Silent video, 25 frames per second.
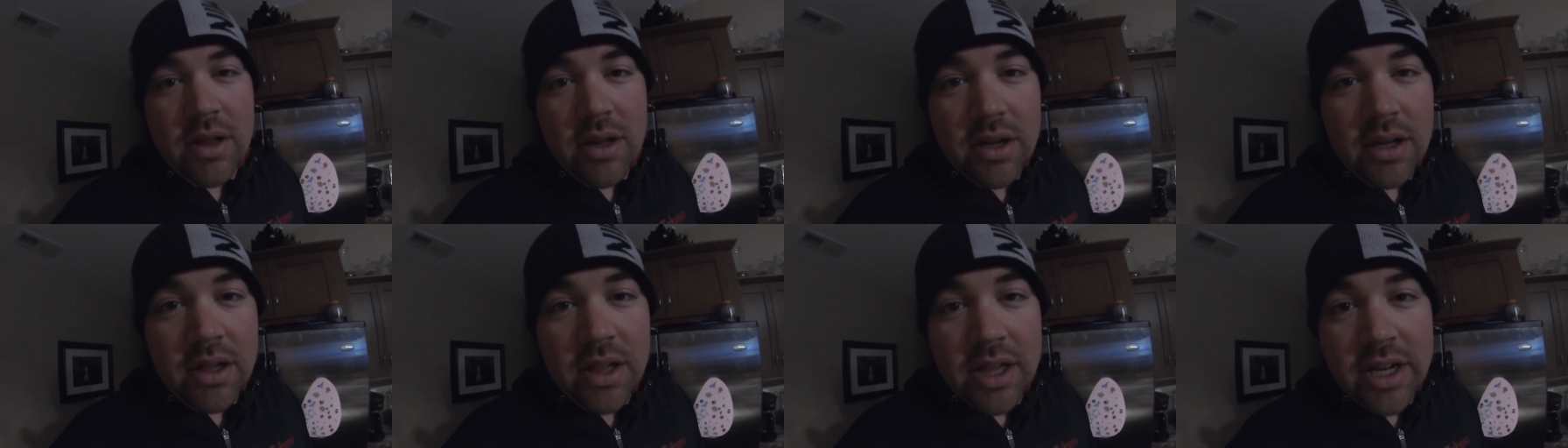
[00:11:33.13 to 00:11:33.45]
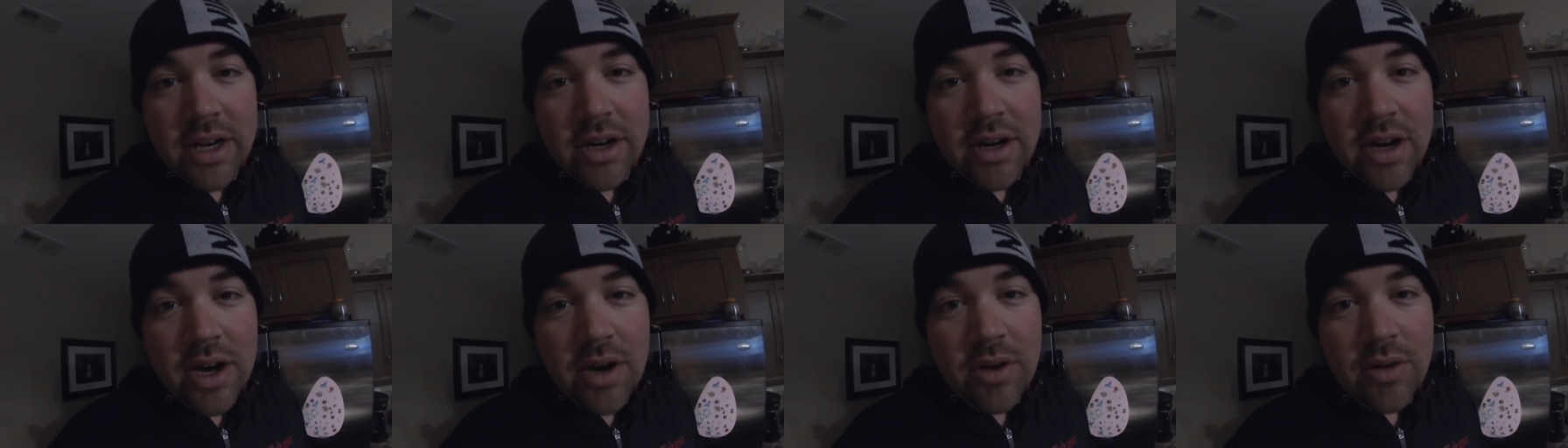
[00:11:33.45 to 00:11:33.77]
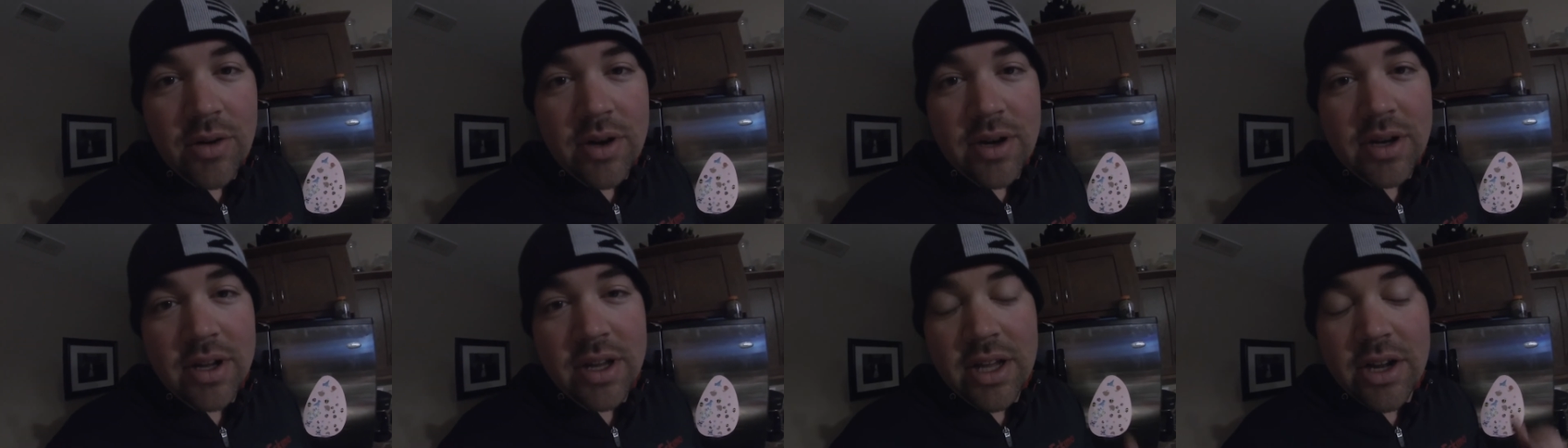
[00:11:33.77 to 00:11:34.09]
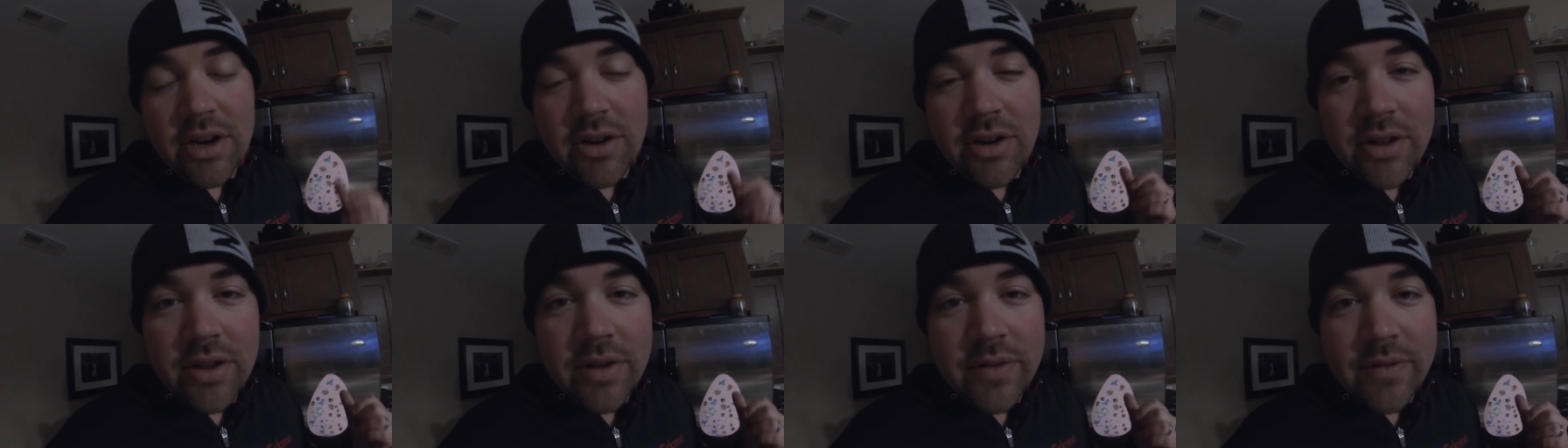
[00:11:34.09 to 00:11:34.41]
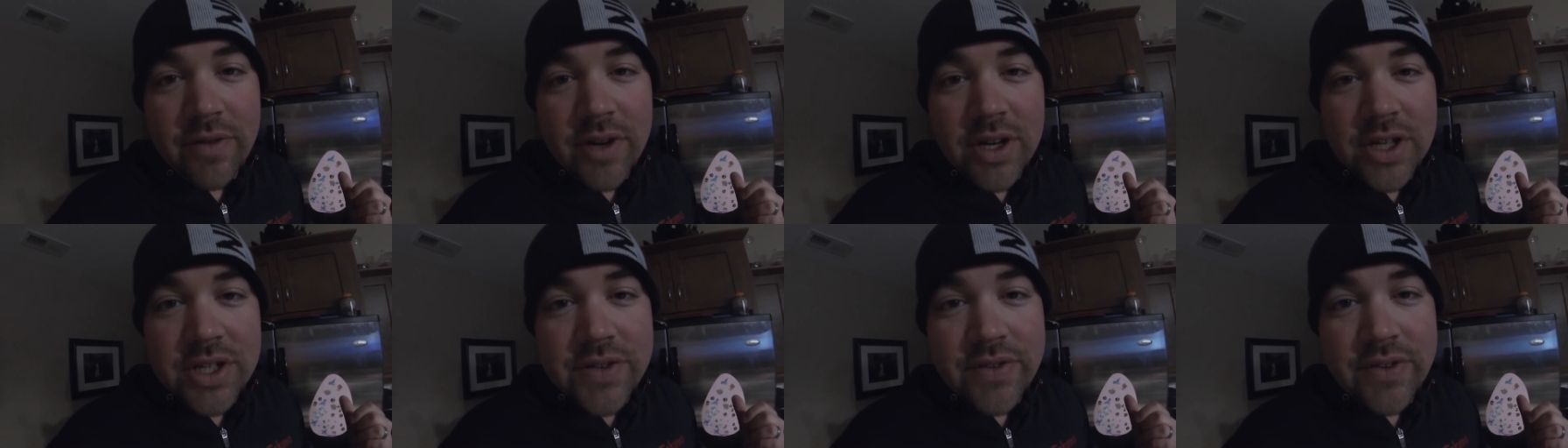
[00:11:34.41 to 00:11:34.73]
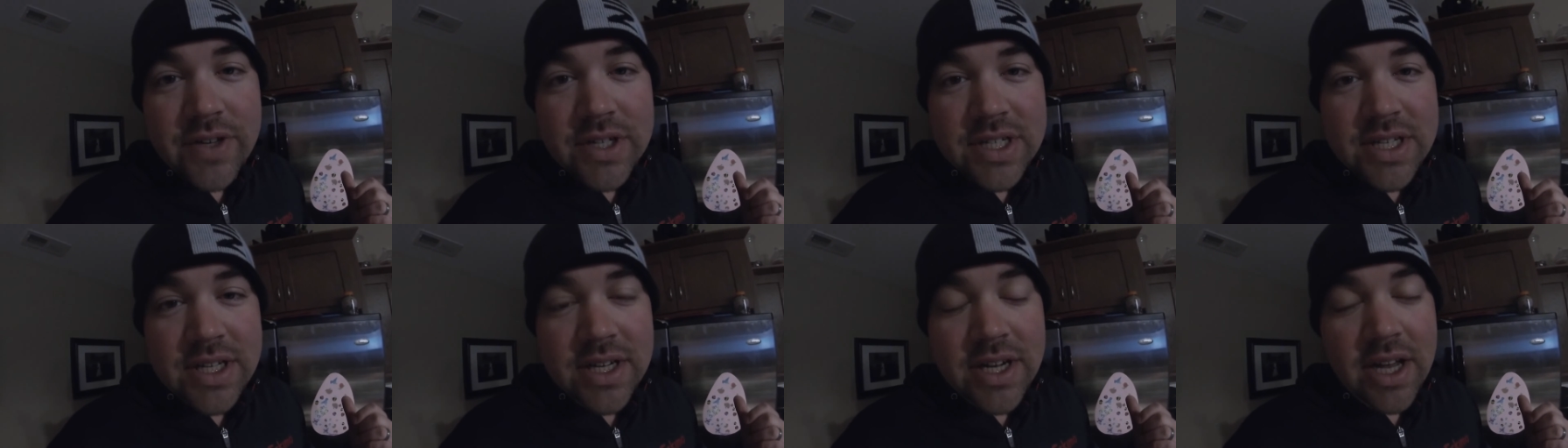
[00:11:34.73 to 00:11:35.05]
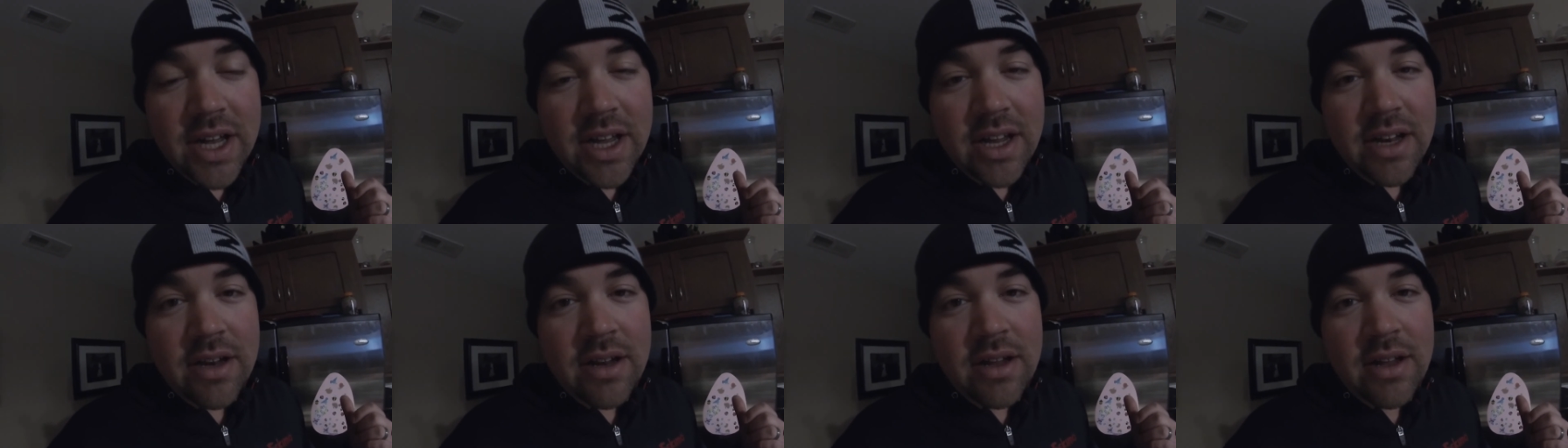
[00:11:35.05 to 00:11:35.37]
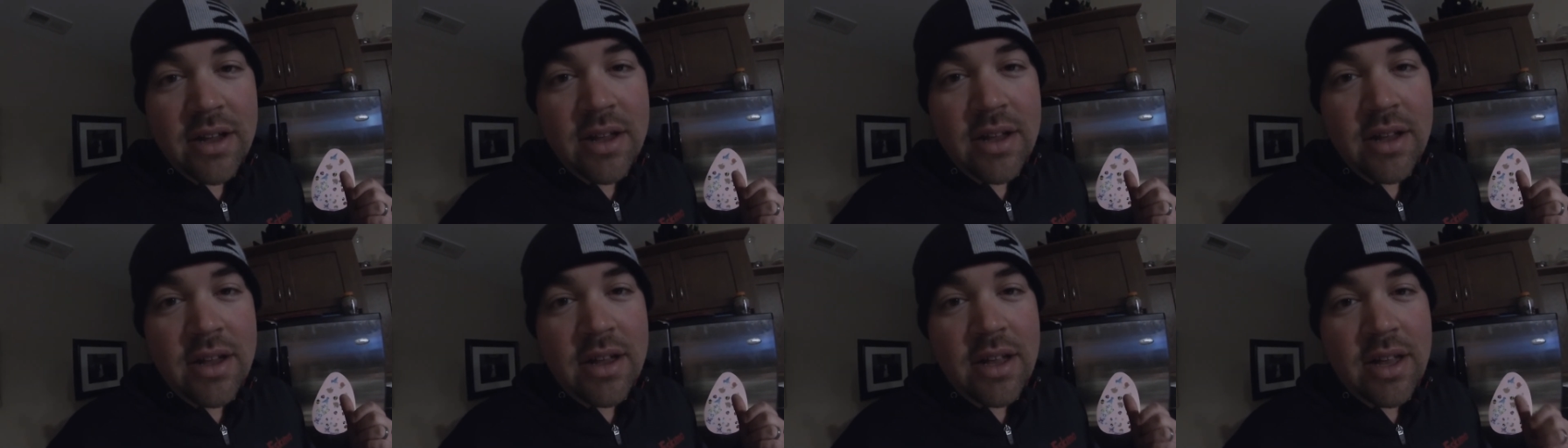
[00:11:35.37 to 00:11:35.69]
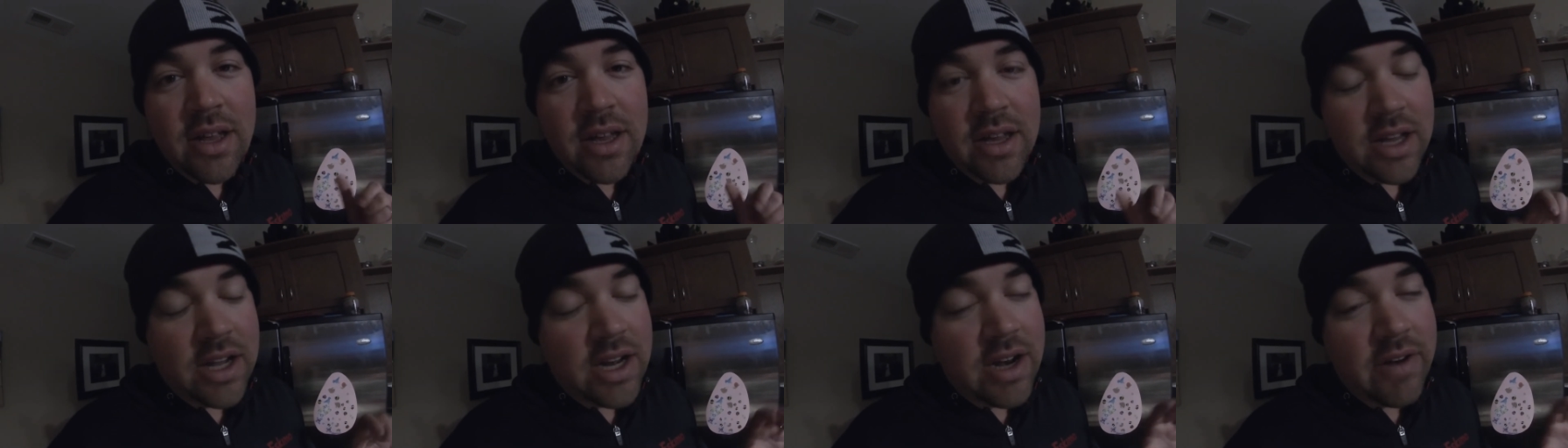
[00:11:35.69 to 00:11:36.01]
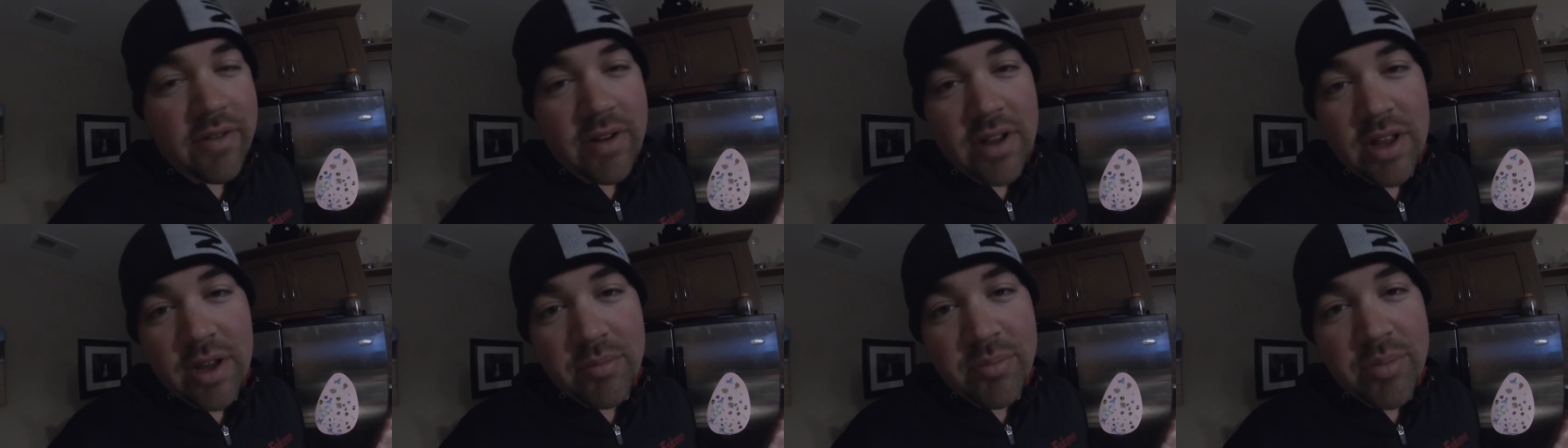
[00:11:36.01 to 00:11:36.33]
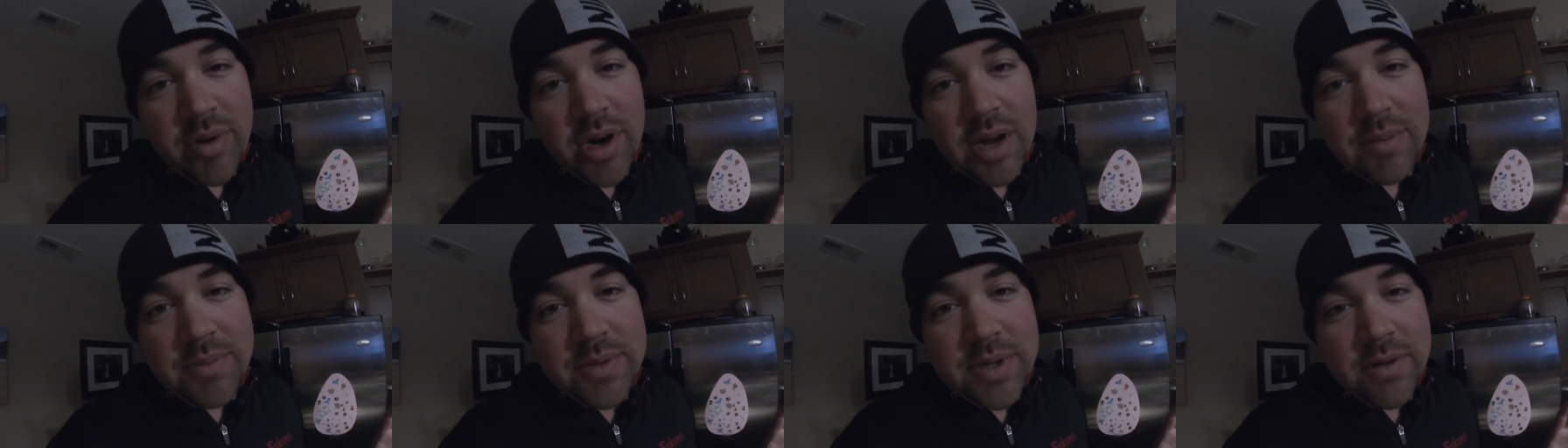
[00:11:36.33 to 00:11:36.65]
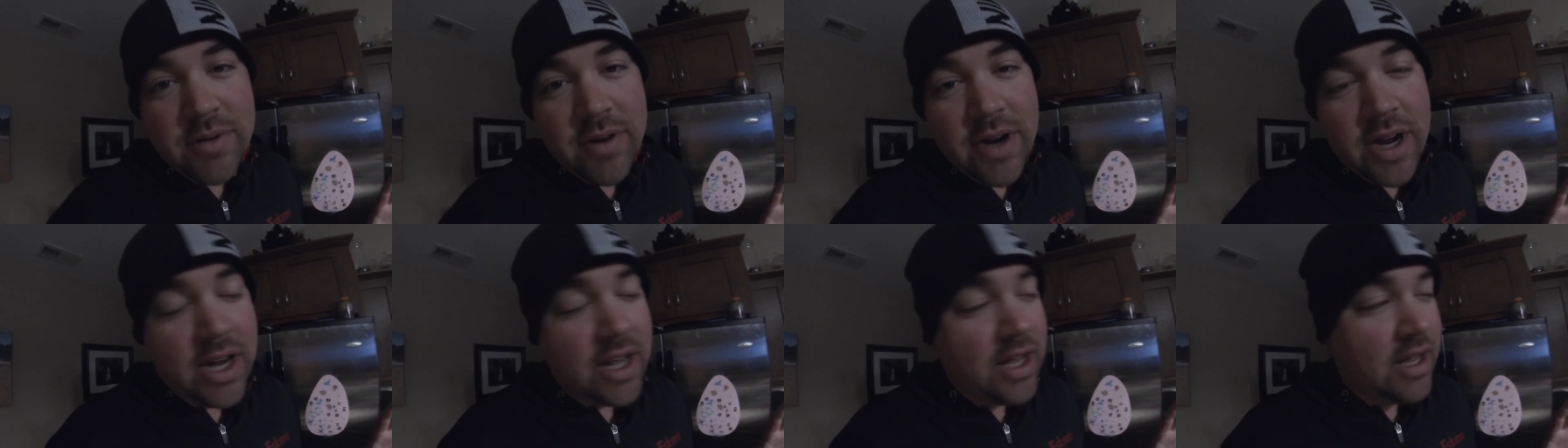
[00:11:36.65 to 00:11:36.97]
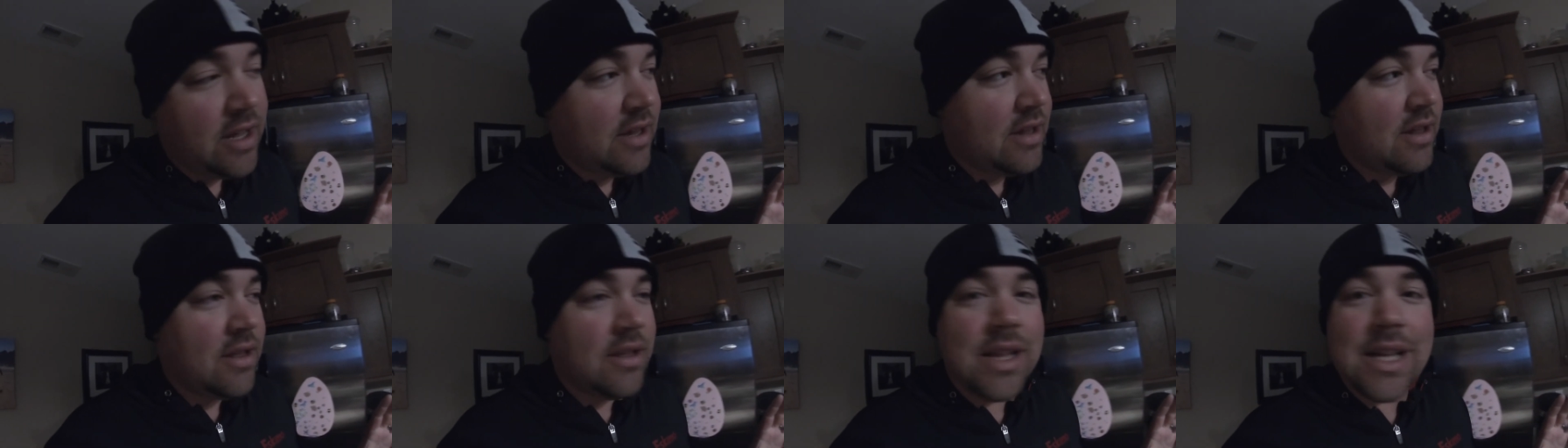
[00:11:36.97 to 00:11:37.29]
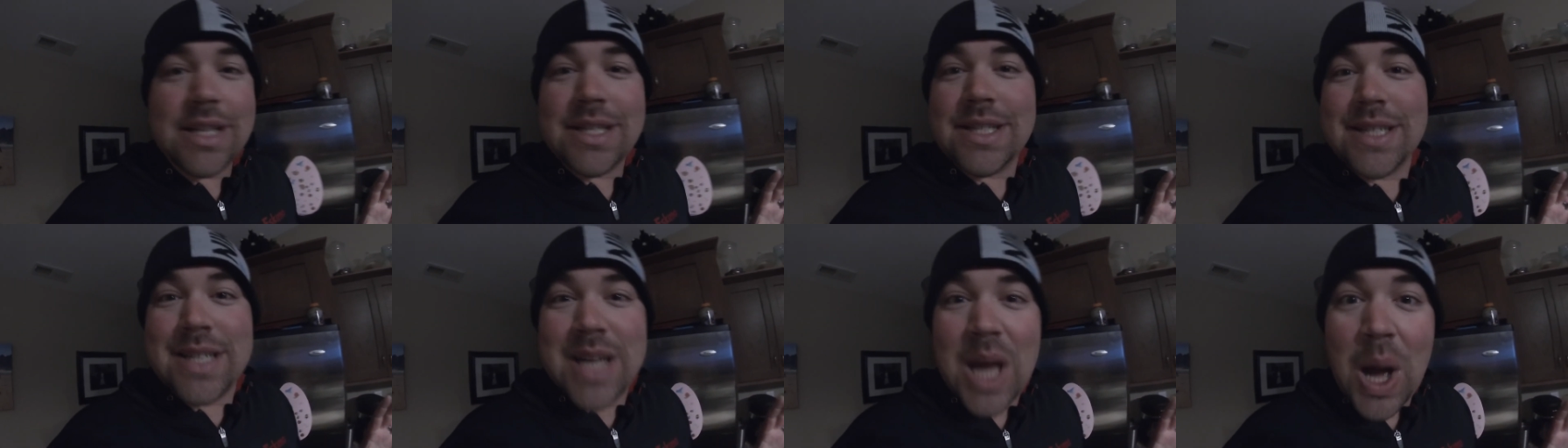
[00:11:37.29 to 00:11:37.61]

clean her out, get her in the fridge for tonight, and get everything prepped and ready. Let's